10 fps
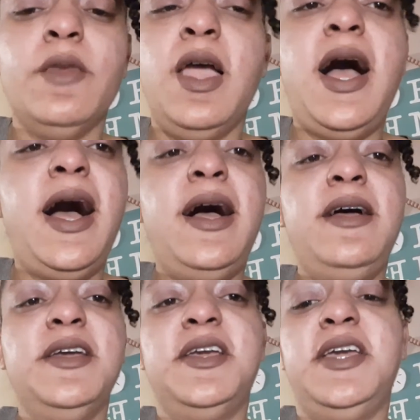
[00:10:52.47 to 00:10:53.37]

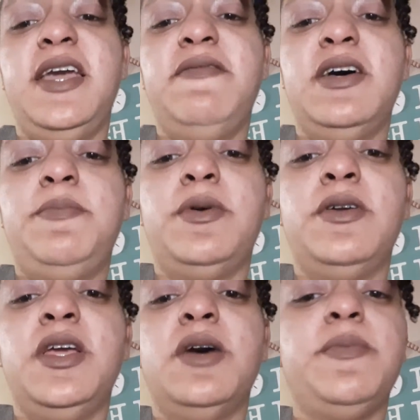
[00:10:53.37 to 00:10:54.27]
I gave up
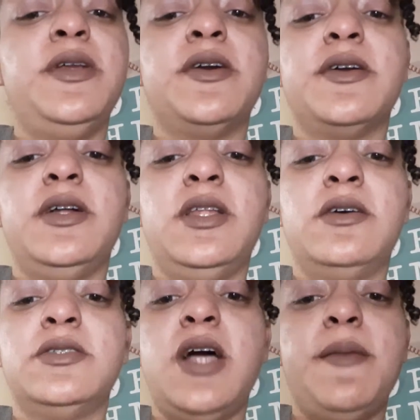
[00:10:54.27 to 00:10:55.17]
on helping her a
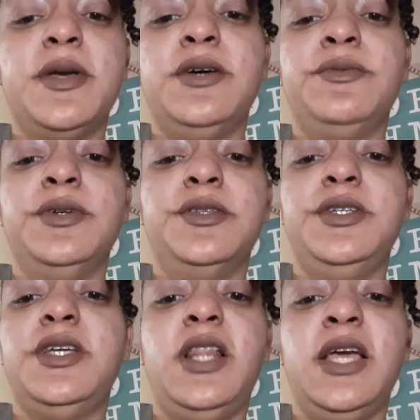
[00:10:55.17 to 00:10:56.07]
long time ago,
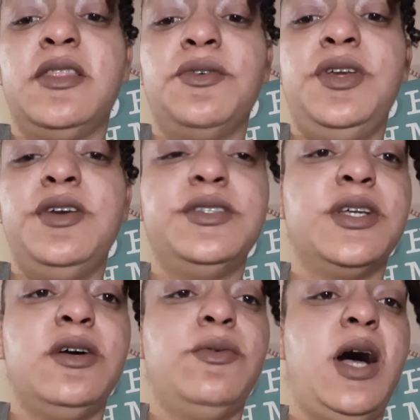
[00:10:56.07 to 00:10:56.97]
really, like 3 years
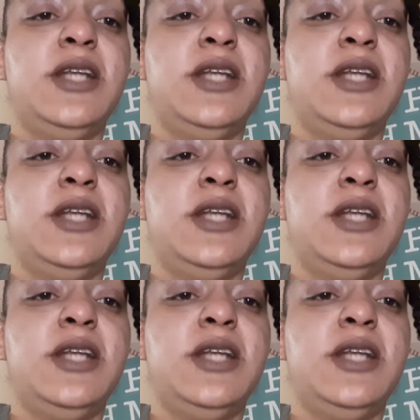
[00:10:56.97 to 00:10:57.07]
ago.